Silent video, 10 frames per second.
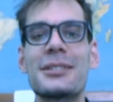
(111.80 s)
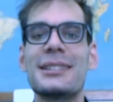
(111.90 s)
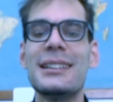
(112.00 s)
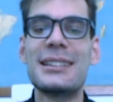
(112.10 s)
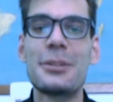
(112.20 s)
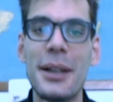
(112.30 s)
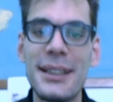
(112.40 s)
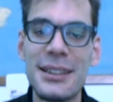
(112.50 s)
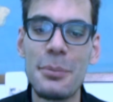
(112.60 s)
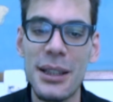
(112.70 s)
it's
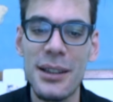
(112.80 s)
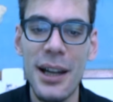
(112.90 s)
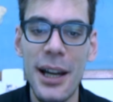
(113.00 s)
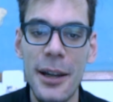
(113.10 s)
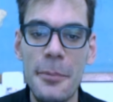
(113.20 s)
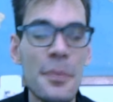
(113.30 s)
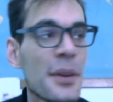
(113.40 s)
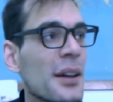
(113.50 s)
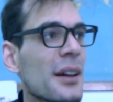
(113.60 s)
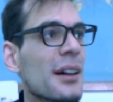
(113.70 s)
wasting my time.
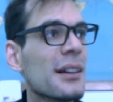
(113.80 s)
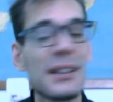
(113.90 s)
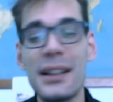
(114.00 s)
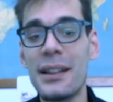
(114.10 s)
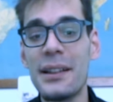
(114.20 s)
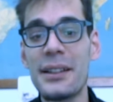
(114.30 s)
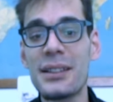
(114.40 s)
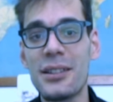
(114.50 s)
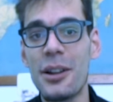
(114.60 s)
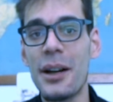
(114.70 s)
10
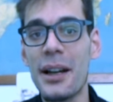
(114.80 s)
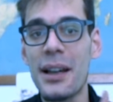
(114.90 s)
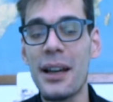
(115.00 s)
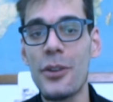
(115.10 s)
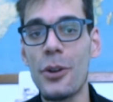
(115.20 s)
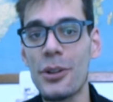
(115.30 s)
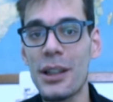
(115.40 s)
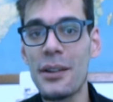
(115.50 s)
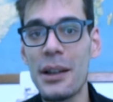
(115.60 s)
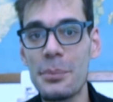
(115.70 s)
years now, I
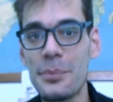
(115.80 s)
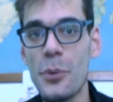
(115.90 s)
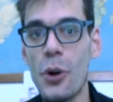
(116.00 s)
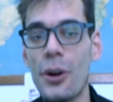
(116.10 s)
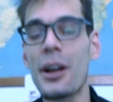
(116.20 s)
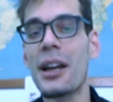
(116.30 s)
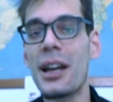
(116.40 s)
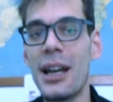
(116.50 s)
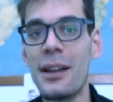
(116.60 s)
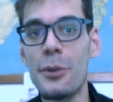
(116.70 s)
cannot more
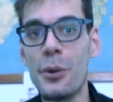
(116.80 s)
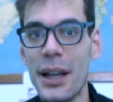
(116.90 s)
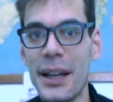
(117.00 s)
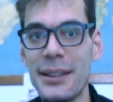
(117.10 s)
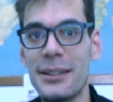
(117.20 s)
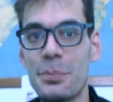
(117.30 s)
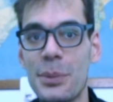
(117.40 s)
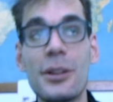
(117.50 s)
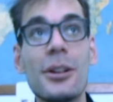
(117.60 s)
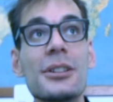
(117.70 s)
evaluate
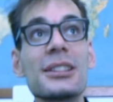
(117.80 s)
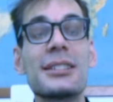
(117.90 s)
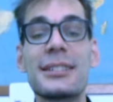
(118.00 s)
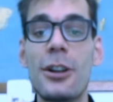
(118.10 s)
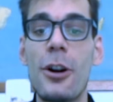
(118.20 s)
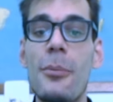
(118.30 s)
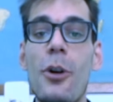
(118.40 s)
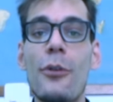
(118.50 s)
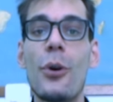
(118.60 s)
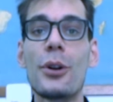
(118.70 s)
because the sum
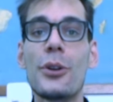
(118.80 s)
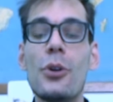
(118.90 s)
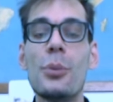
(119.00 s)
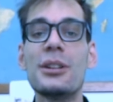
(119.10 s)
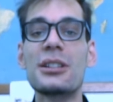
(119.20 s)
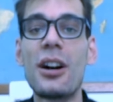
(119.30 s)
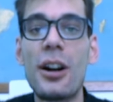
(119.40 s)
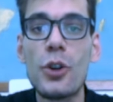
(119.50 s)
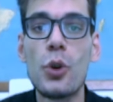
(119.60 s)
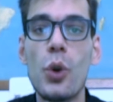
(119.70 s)
of all humans
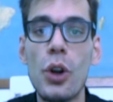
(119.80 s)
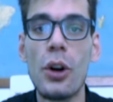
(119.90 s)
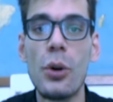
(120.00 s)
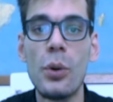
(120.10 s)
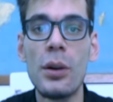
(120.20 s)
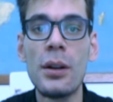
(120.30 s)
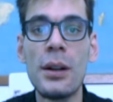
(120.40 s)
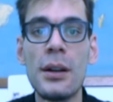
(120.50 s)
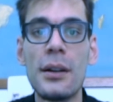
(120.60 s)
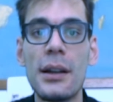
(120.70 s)
are too low.
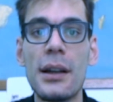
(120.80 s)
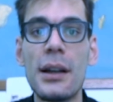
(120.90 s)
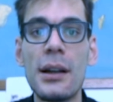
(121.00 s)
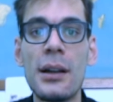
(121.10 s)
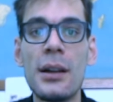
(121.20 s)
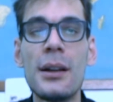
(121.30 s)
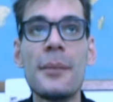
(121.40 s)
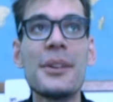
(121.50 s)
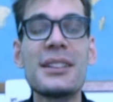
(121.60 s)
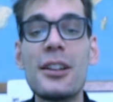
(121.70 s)
Yeah,
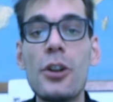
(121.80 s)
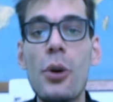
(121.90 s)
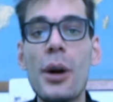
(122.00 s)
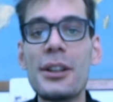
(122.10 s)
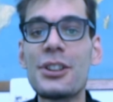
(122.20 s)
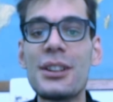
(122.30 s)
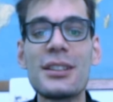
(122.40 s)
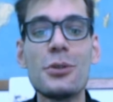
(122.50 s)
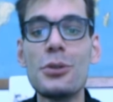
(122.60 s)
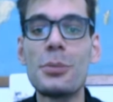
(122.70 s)
this is low energy is good,